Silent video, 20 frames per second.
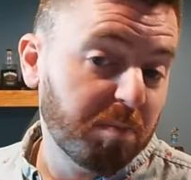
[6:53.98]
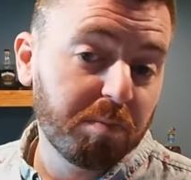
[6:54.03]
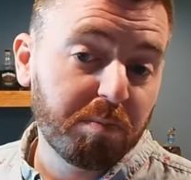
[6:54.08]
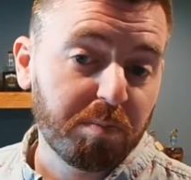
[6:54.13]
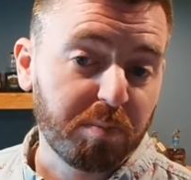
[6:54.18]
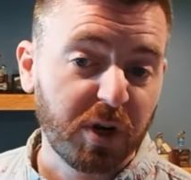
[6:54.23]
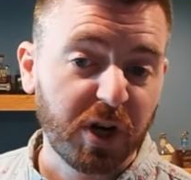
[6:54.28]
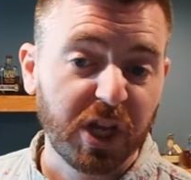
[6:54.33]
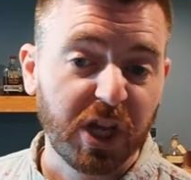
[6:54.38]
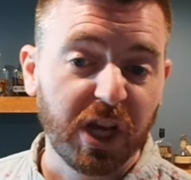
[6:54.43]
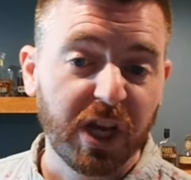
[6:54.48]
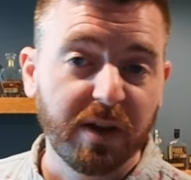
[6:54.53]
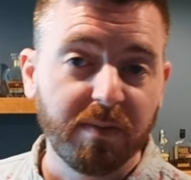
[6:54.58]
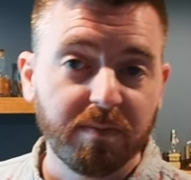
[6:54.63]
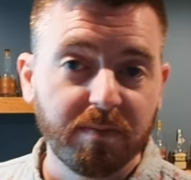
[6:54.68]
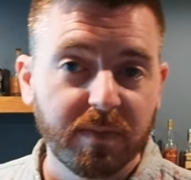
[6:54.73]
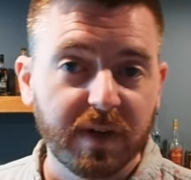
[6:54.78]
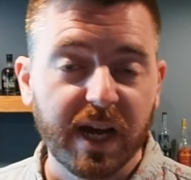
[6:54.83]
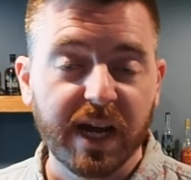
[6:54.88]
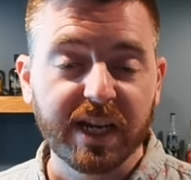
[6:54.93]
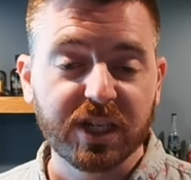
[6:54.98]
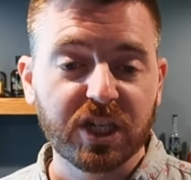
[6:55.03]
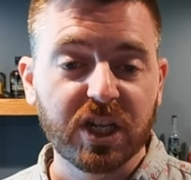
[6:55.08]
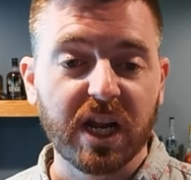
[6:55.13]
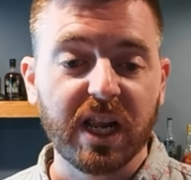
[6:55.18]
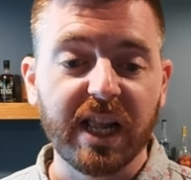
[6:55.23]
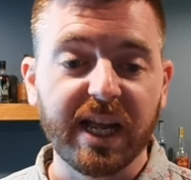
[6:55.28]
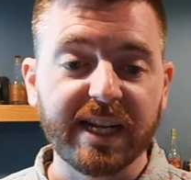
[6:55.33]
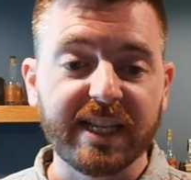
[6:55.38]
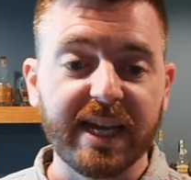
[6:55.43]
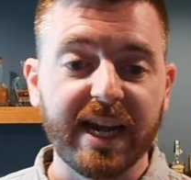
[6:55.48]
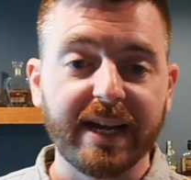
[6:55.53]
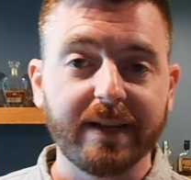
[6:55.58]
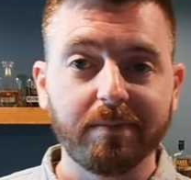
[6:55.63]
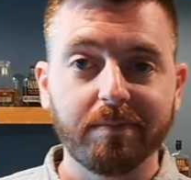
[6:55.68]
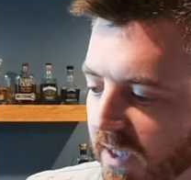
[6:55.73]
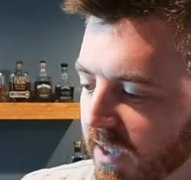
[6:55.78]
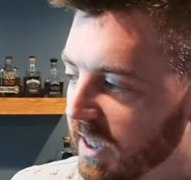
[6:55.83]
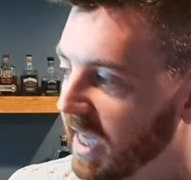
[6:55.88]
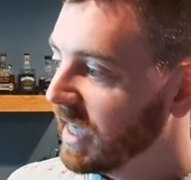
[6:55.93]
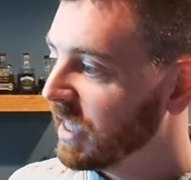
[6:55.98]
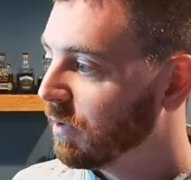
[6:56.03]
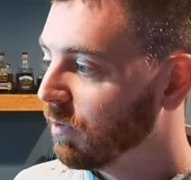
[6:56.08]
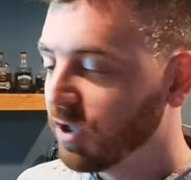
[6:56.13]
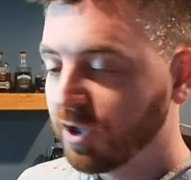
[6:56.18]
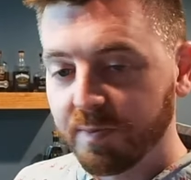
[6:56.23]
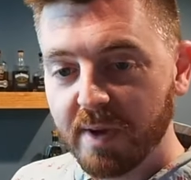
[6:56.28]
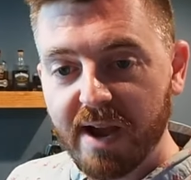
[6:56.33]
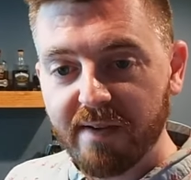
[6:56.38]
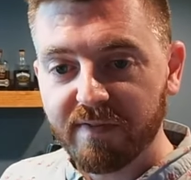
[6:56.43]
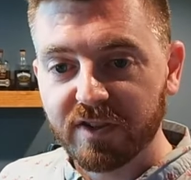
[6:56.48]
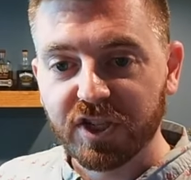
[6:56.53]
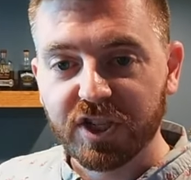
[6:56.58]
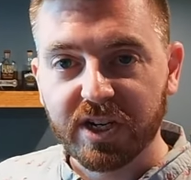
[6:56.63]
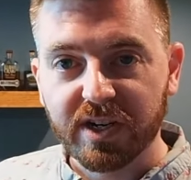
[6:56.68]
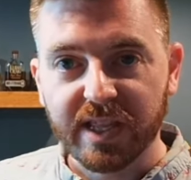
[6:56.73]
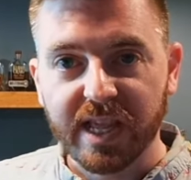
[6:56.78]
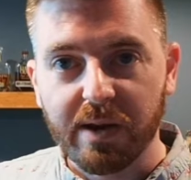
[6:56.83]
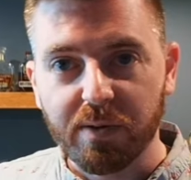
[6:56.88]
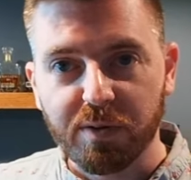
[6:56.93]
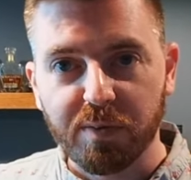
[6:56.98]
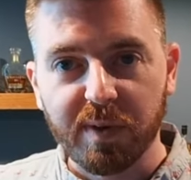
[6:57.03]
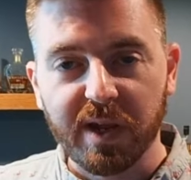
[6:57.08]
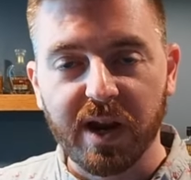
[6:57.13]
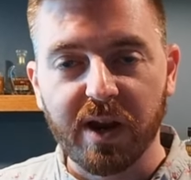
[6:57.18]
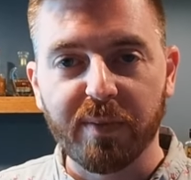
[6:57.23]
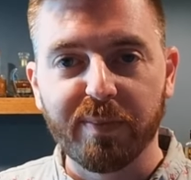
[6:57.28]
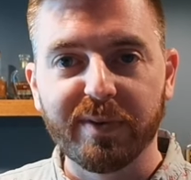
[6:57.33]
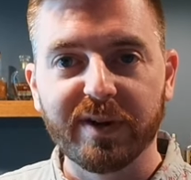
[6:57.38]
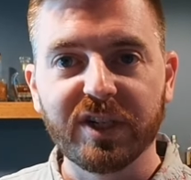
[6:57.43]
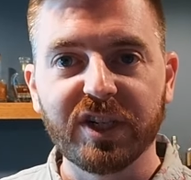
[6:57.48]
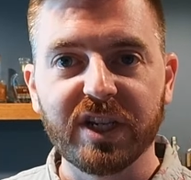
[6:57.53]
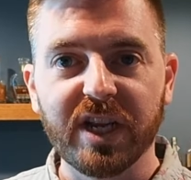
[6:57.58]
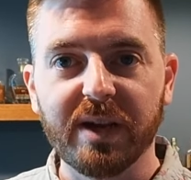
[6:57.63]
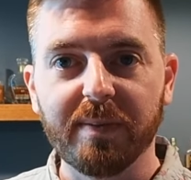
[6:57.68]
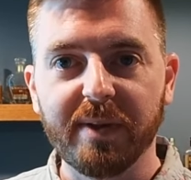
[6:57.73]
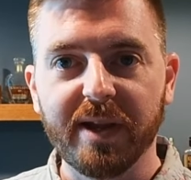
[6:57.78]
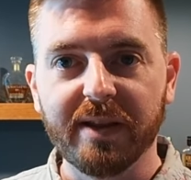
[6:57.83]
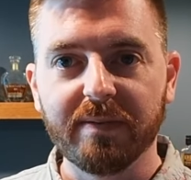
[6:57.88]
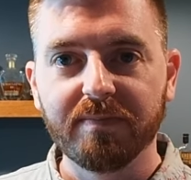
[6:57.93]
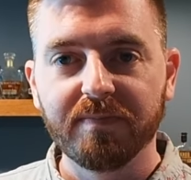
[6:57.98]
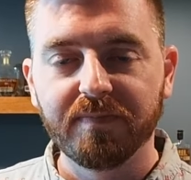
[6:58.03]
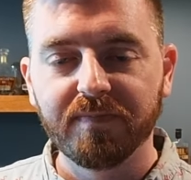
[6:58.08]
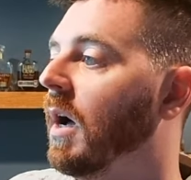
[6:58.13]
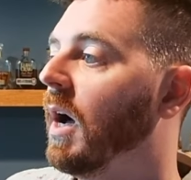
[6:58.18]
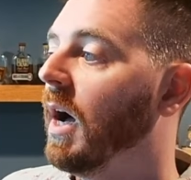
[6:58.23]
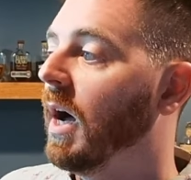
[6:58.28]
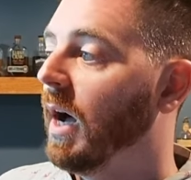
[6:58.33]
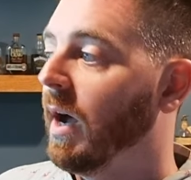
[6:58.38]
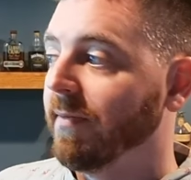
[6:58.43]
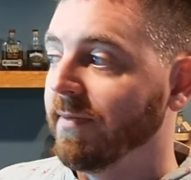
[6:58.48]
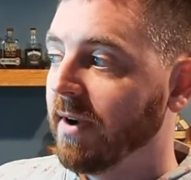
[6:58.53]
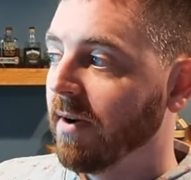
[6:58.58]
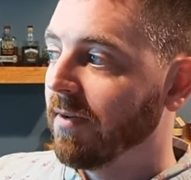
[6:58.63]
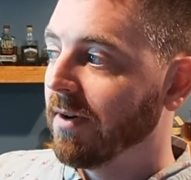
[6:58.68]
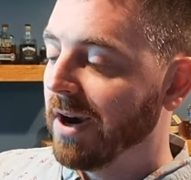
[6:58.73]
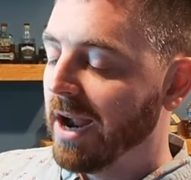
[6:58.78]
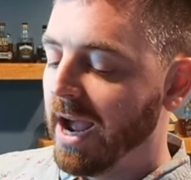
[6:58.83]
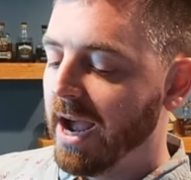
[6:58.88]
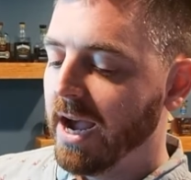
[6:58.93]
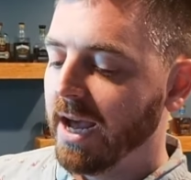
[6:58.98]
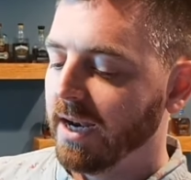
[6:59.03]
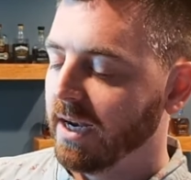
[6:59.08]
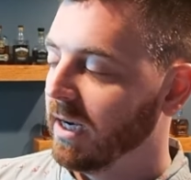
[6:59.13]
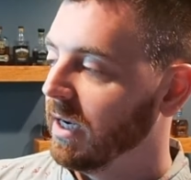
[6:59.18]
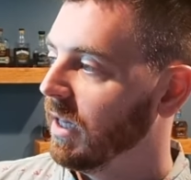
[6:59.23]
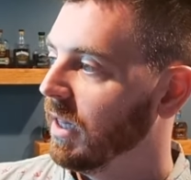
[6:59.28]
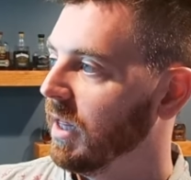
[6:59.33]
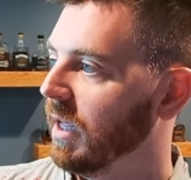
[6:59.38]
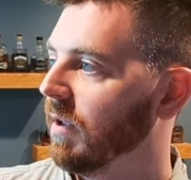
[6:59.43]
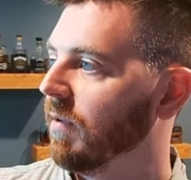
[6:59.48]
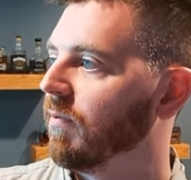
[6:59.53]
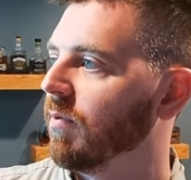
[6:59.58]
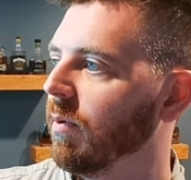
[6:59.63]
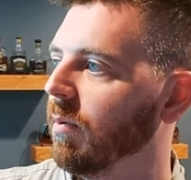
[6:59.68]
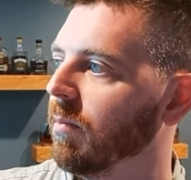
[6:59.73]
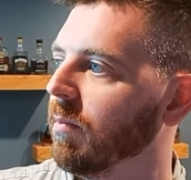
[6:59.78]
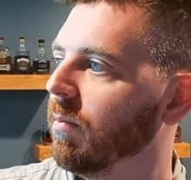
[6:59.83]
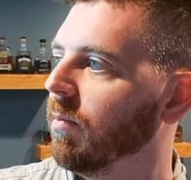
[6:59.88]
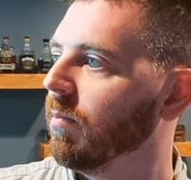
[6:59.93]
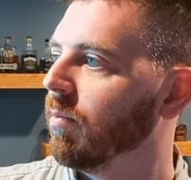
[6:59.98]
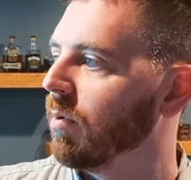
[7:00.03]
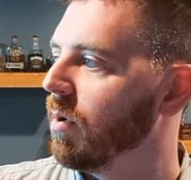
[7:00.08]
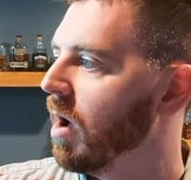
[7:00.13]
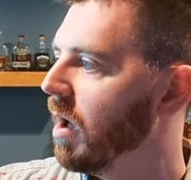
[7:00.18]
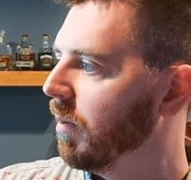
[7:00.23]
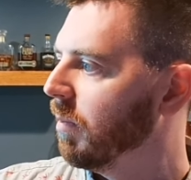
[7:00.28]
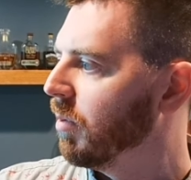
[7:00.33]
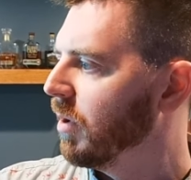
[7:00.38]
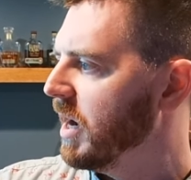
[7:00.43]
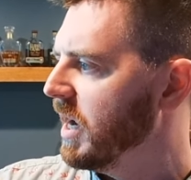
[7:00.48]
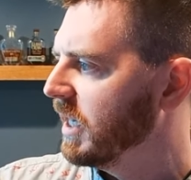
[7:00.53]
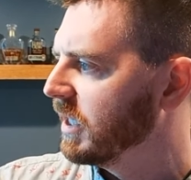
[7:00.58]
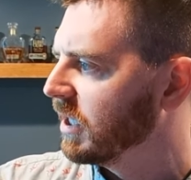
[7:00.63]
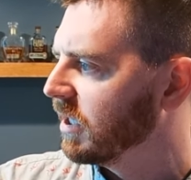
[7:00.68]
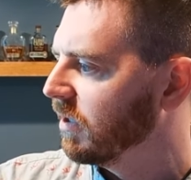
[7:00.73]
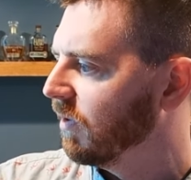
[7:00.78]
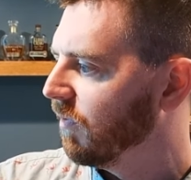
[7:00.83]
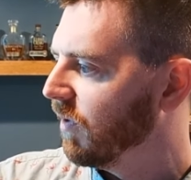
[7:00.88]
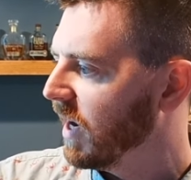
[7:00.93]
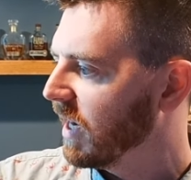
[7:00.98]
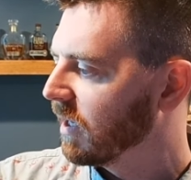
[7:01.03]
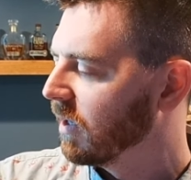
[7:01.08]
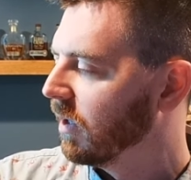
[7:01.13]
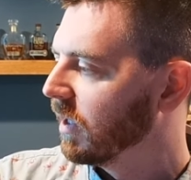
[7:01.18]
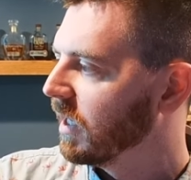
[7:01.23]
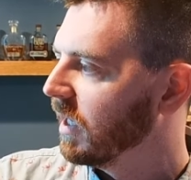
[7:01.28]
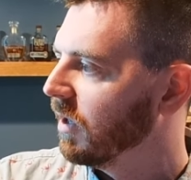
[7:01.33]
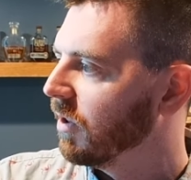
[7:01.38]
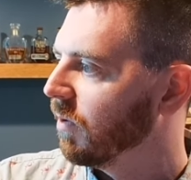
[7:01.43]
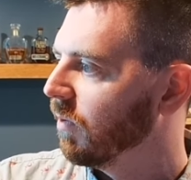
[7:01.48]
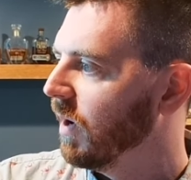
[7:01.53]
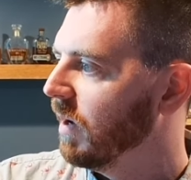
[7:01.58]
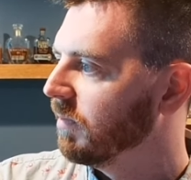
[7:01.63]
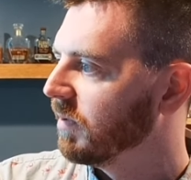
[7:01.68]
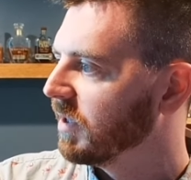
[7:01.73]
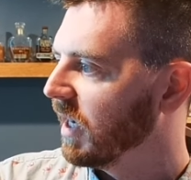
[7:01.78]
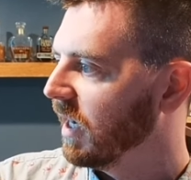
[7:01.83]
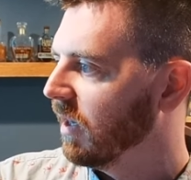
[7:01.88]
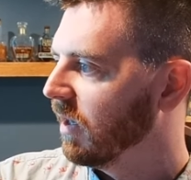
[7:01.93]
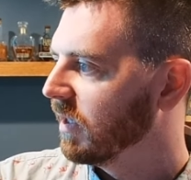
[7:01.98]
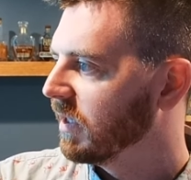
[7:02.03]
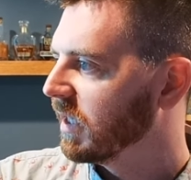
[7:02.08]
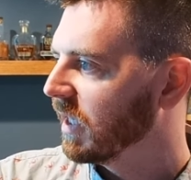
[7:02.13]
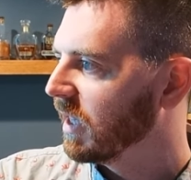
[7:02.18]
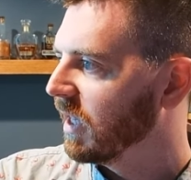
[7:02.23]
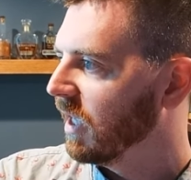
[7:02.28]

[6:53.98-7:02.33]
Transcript: pretty good. I actually kind of like that. Thanks so much, Matt, for sharing that with me. I appreciate it, man. I've never had anything from Broad Branch. In fact, looking at their website, it looks like